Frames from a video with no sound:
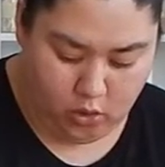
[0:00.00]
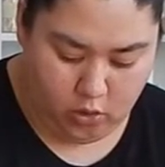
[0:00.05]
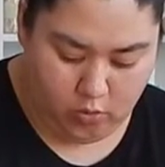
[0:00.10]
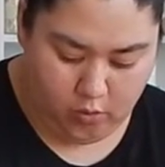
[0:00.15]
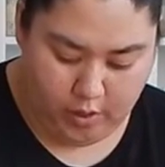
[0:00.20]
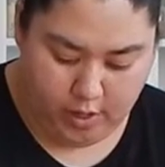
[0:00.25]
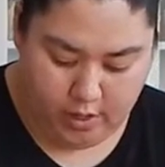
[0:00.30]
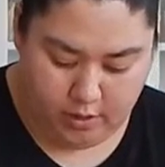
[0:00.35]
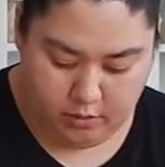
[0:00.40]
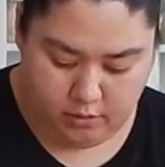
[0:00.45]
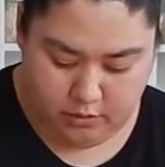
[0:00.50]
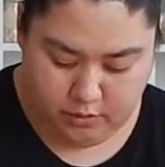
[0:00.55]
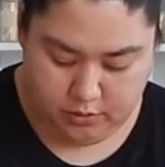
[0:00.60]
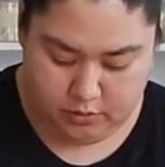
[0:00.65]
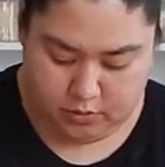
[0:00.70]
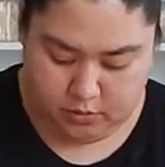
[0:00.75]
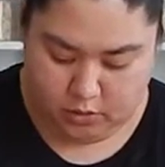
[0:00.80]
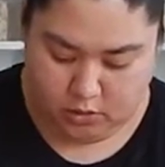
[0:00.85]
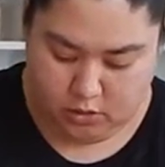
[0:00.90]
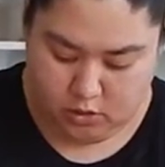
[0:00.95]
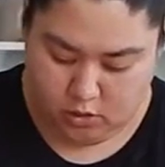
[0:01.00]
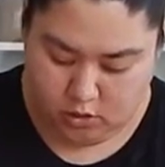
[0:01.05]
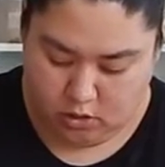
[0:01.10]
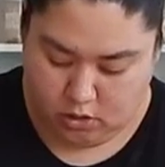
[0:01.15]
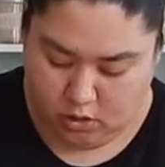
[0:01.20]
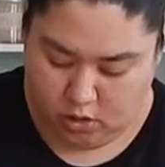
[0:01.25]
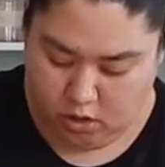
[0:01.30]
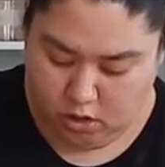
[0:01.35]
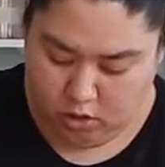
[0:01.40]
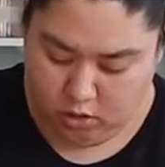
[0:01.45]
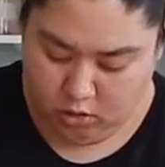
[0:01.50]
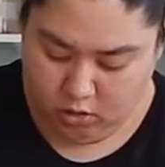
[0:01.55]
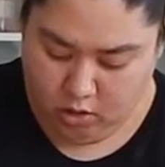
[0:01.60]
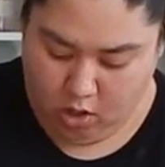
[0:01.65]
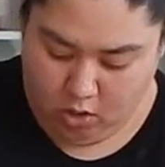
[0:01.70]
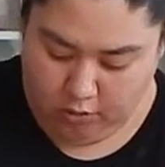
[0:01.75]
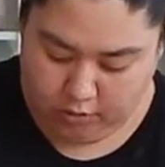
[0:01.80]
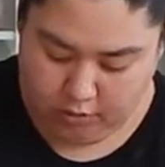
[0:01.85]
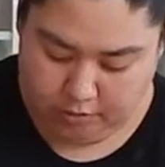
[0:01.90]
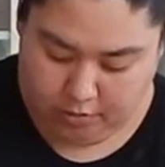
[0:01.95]
around all
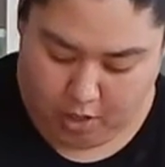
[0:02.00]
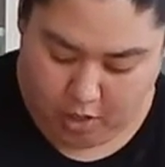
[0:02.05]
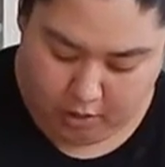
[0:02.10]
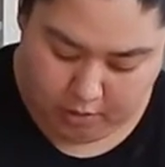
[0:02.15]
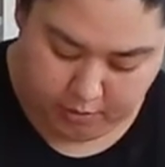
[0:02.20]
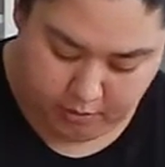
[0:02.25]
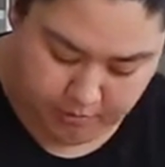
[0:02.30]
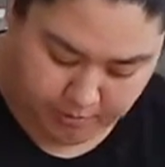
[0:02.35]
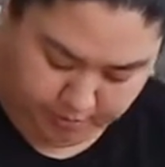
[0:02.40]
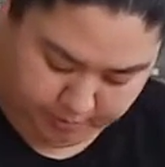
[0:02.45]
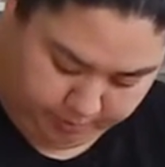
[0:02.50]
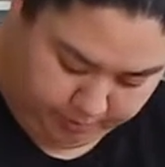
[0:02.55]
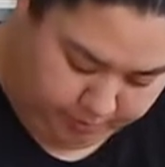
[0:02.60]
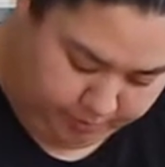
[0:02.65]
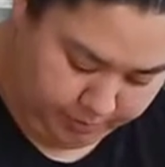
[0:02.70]
along the bottom,